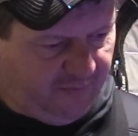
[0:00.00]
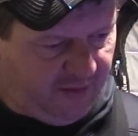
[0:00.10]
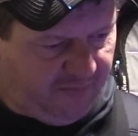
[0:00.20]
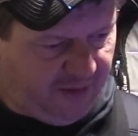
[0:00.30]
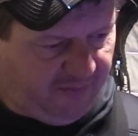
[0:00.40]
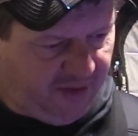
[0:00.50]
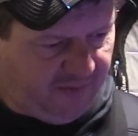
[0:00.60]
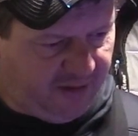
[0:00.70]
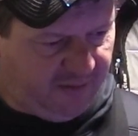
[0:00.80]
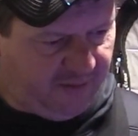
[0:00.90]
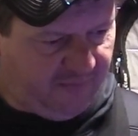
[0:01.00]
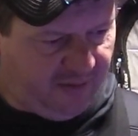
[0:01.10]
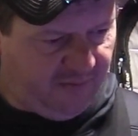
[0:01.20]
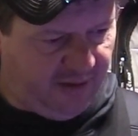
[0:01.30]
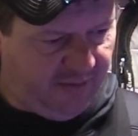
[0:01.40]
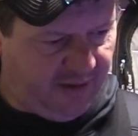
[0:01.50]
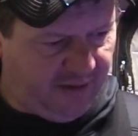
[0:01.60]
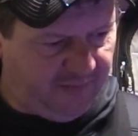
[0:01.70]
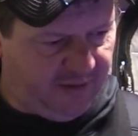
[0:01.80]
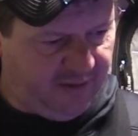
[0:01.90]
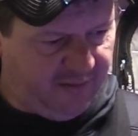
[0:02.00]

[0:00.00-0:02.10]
I might be able to get this one to go. Here he comes.